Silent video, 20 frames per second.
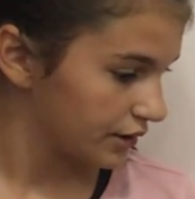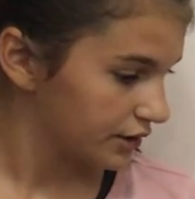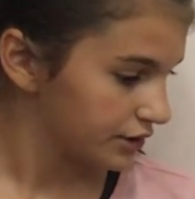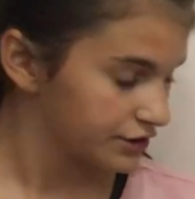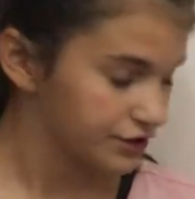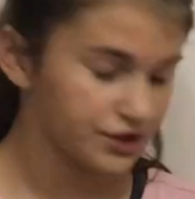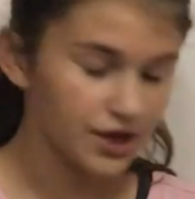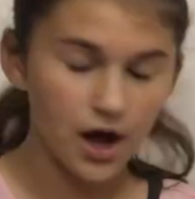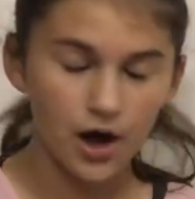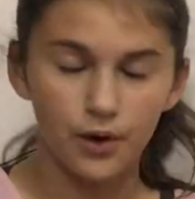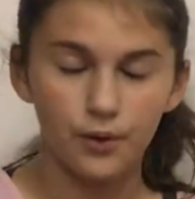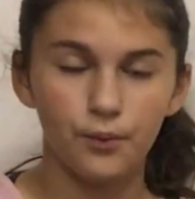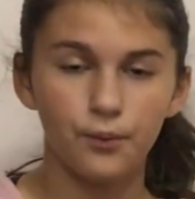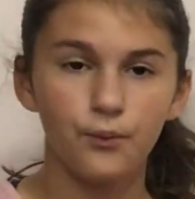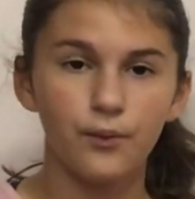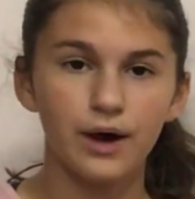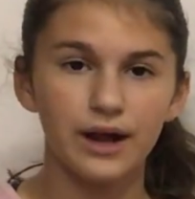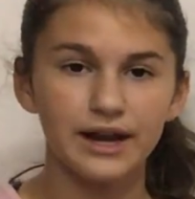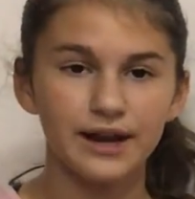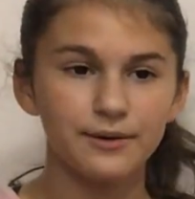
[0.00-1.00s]
So
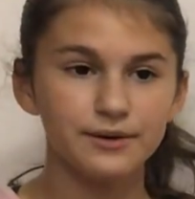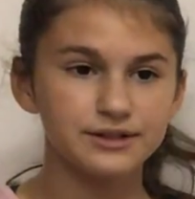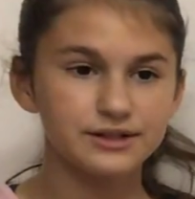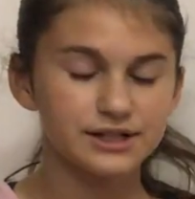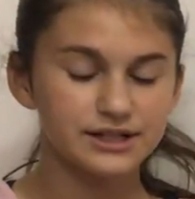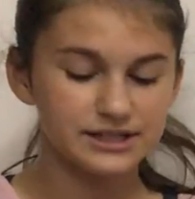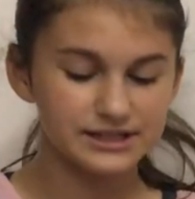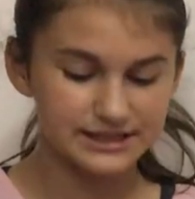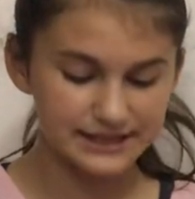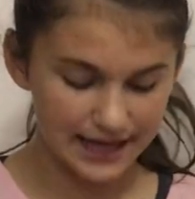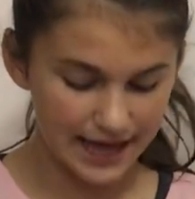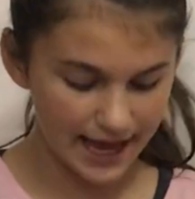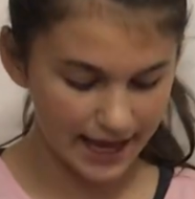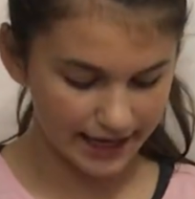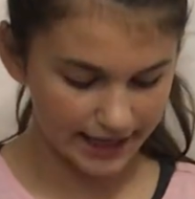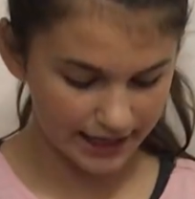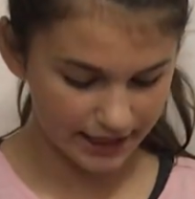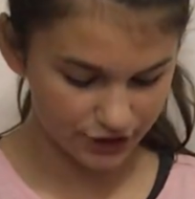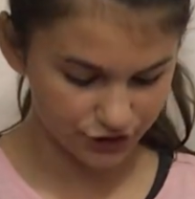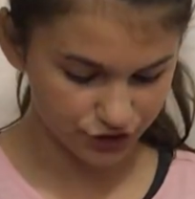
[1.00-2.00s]
what I was gonna
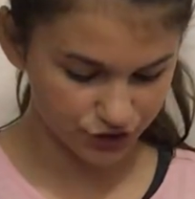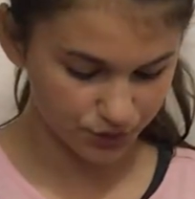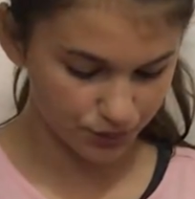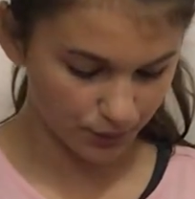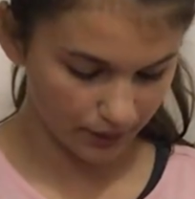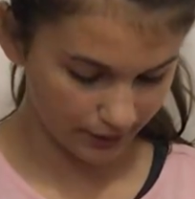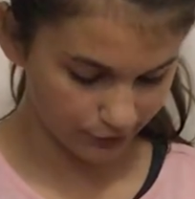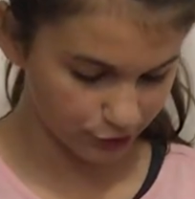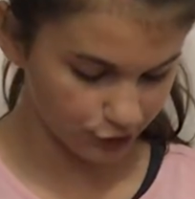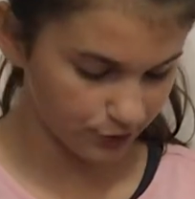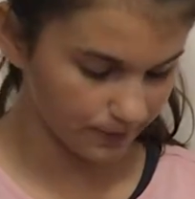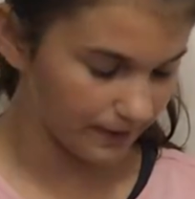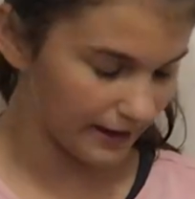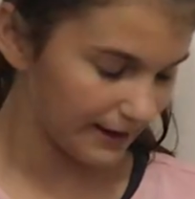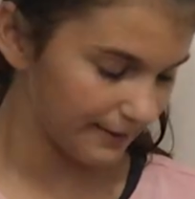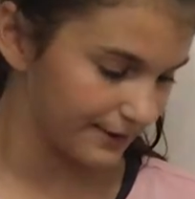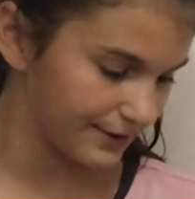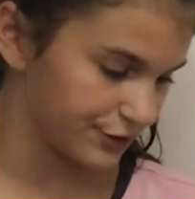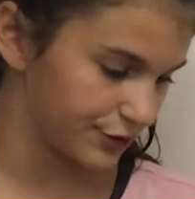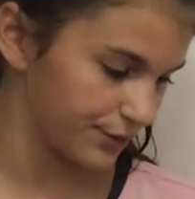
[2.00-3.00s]
say is you want your
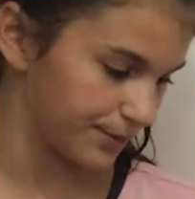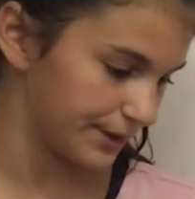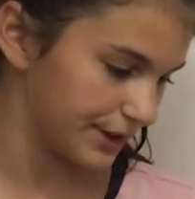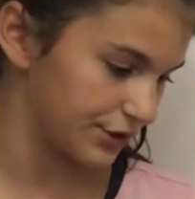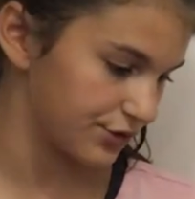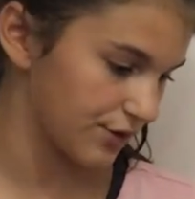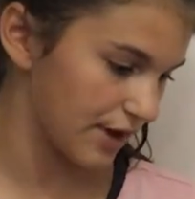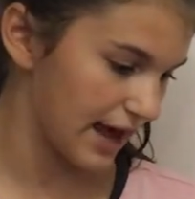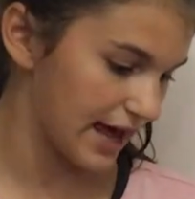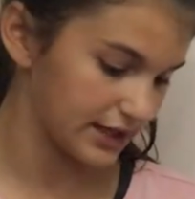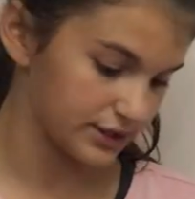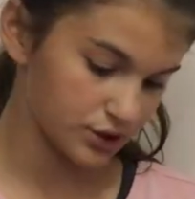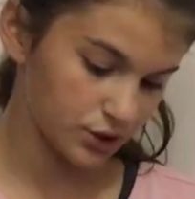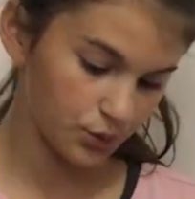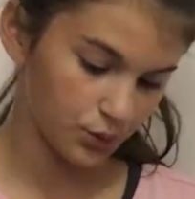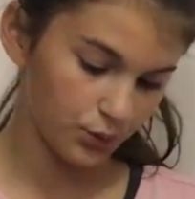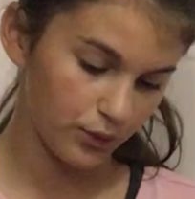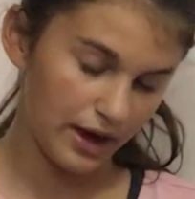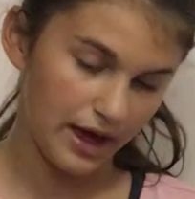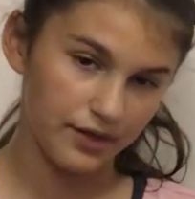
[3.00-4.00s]
baby to be dressed
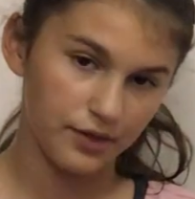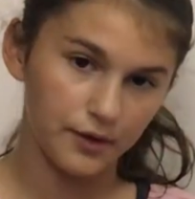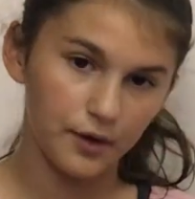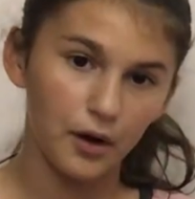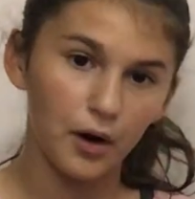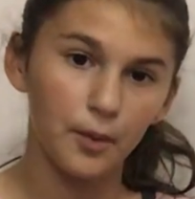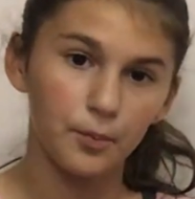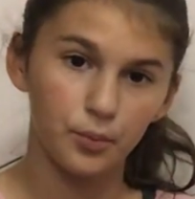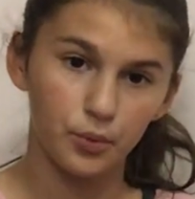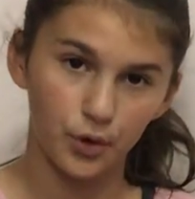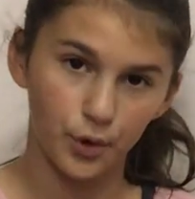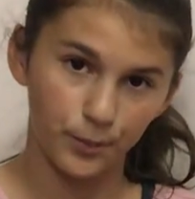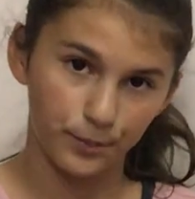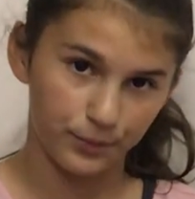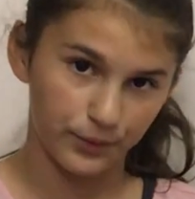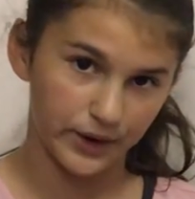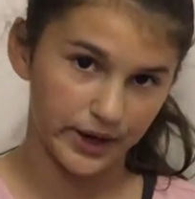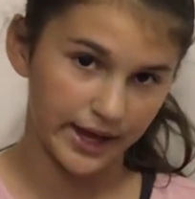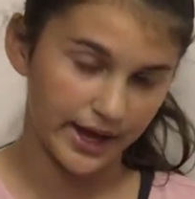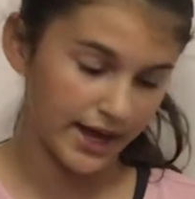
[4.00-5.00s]
weather
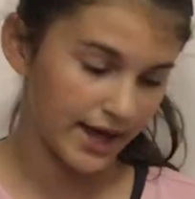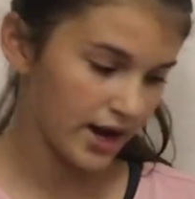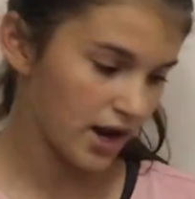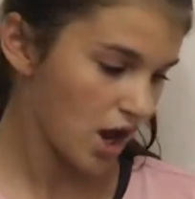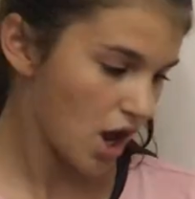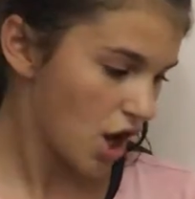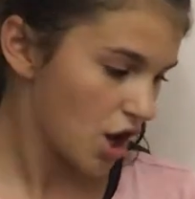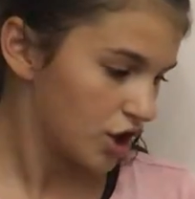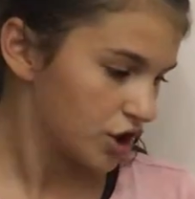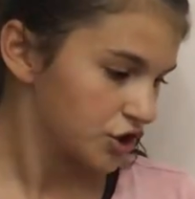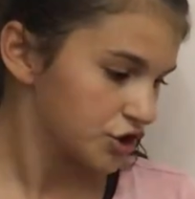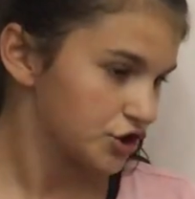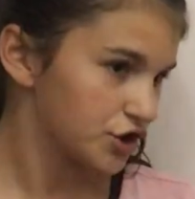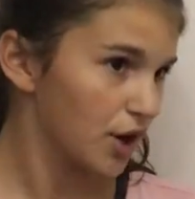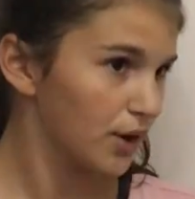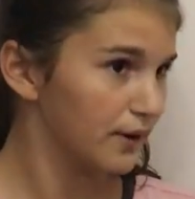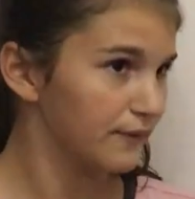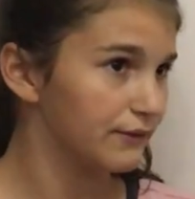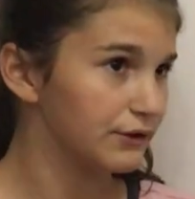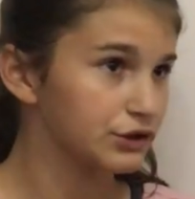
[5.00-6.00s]
appropriate.
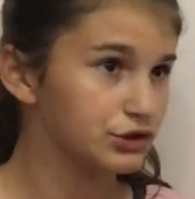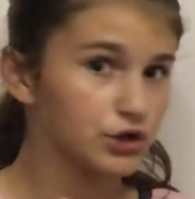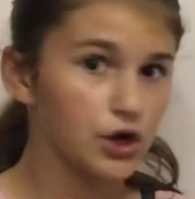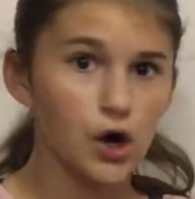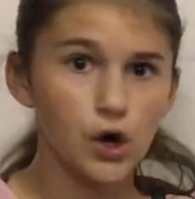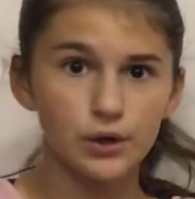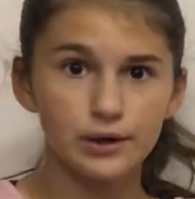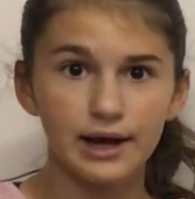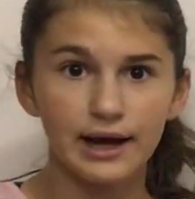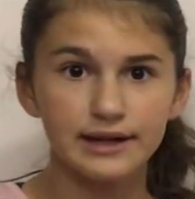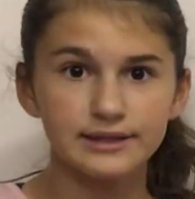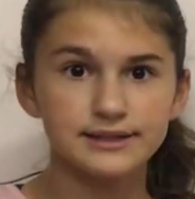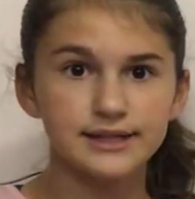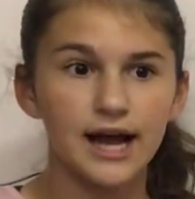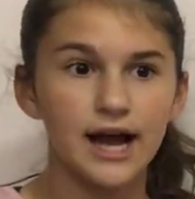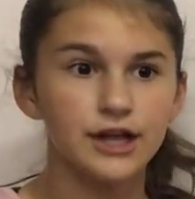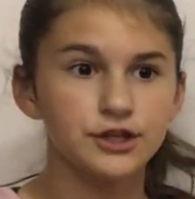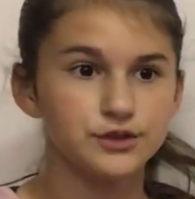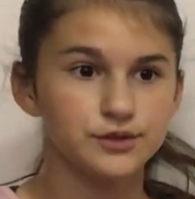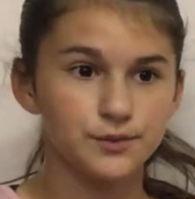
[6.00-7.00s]
So if it's cold
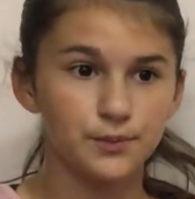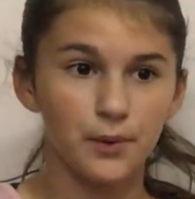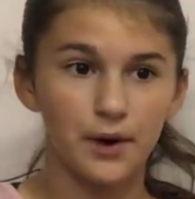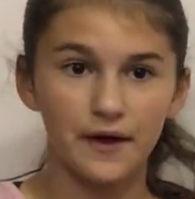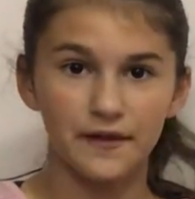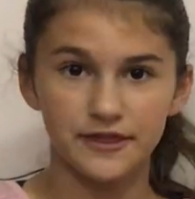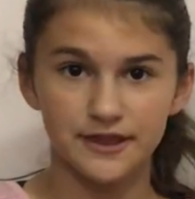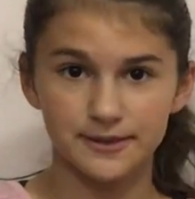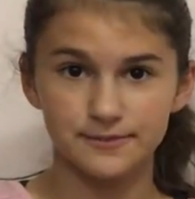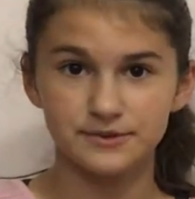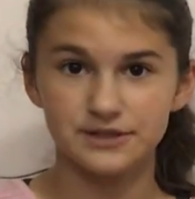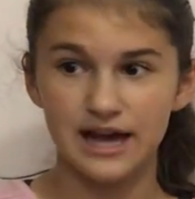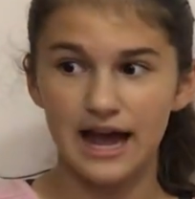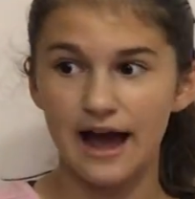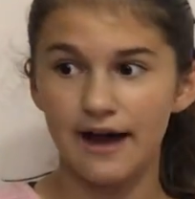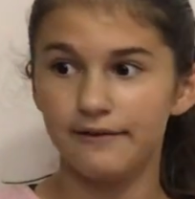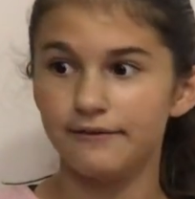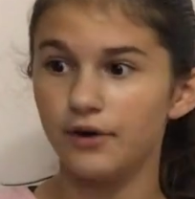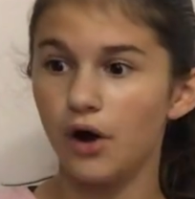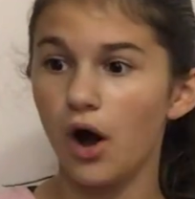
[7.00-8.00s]
outside, you want them to
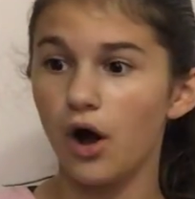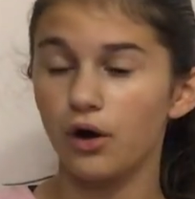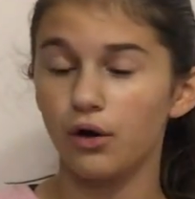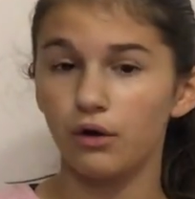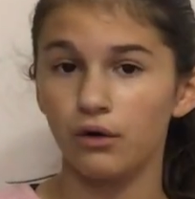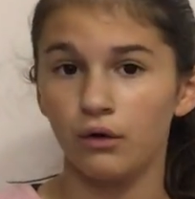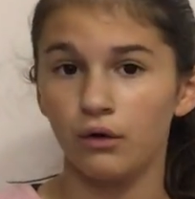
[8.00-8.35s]
have a